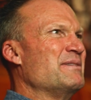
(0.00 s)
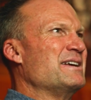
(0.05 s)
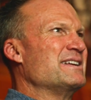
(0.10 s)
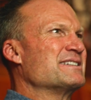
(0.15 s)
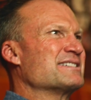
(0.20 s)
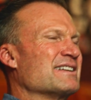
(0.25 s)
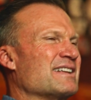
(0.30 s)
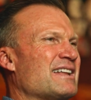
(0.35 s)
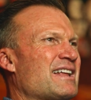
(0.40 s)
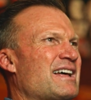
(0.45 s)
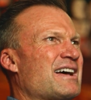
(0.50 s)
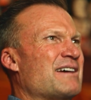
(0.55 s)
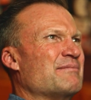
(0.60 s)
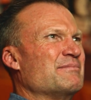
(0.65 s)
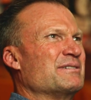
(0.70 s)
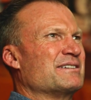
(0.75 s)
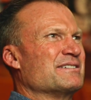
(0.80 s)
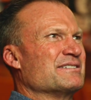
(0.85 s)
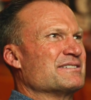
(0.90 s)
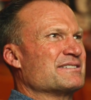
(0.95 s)
means a lot
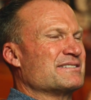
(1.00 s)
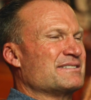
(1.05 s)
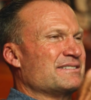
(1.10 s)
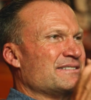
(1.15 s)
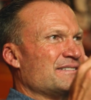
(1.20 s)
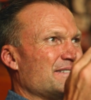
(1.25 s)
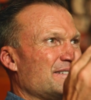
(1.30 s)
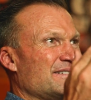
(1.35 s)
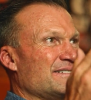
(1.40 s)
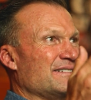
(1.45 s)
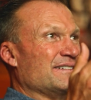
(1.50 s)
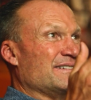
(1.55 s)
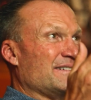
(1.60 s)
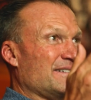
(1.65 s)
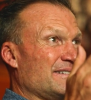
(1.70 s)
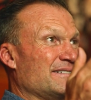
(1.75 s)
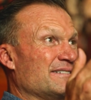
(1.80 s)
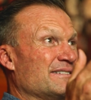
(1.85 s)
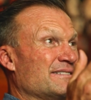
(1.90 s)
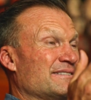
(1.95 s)
because
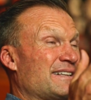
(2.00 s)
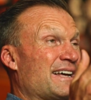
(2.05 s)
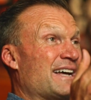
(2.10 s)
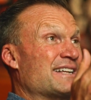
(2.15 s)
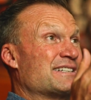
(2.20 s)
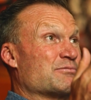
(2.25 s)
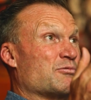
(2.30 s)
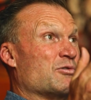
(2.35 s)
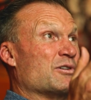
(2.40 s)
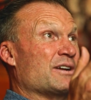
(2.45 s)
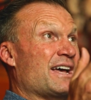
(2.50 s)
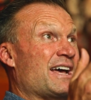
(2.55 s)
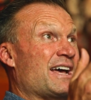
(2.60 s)
that's what